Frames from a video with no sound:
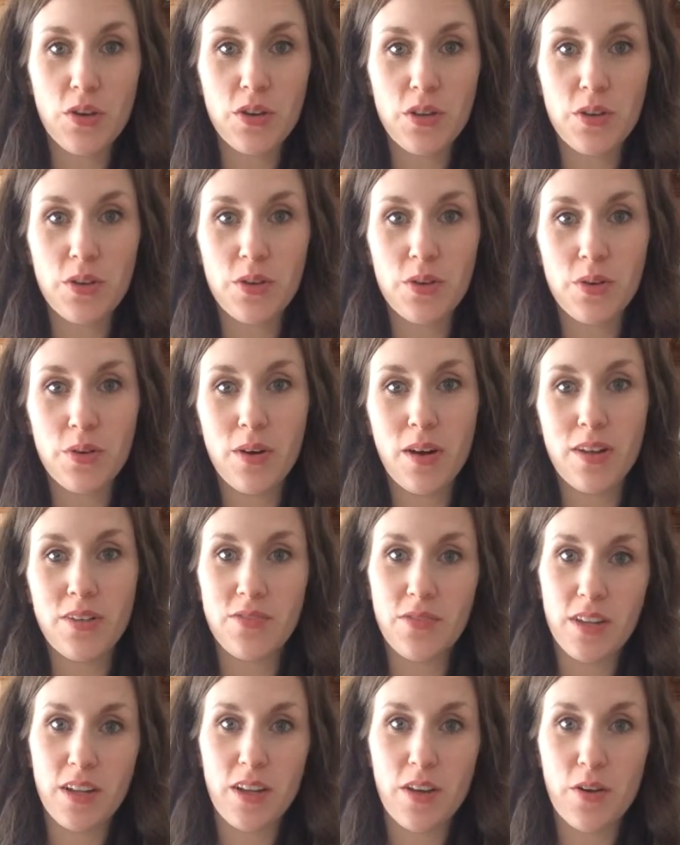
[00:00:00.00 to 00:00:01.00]
you
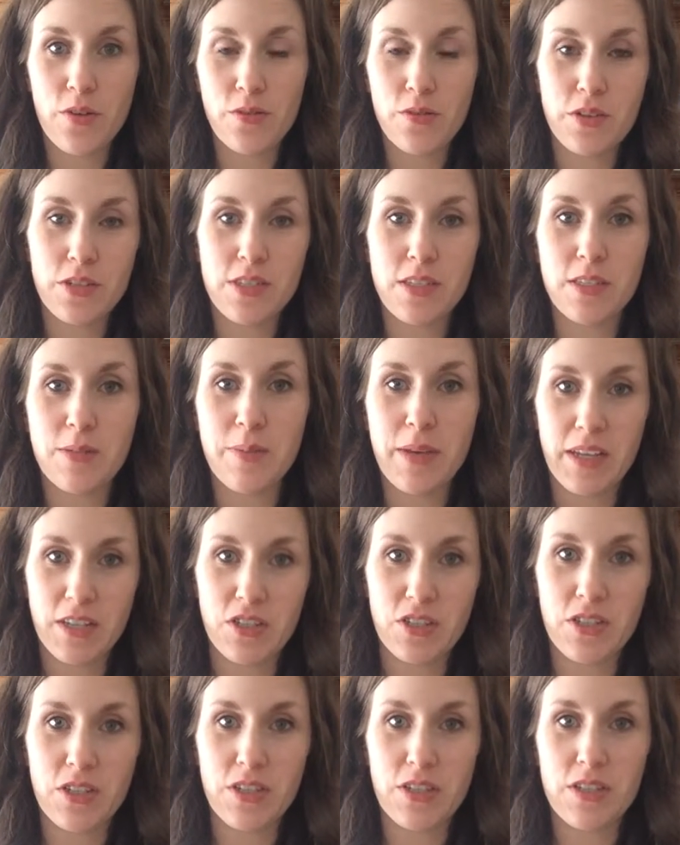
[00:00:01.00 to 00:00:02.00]
on video versus
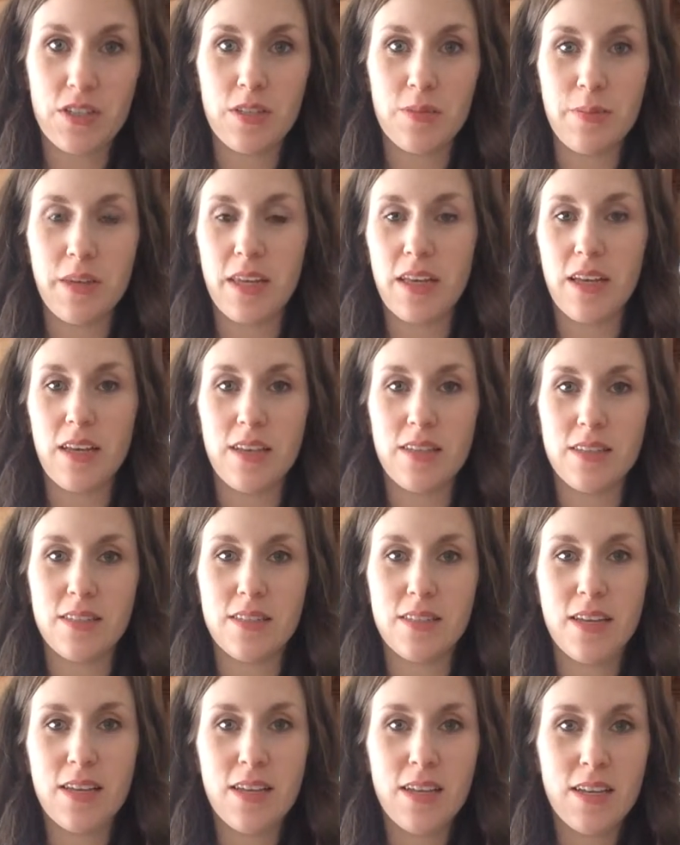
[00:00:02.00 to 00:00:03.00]
pictures because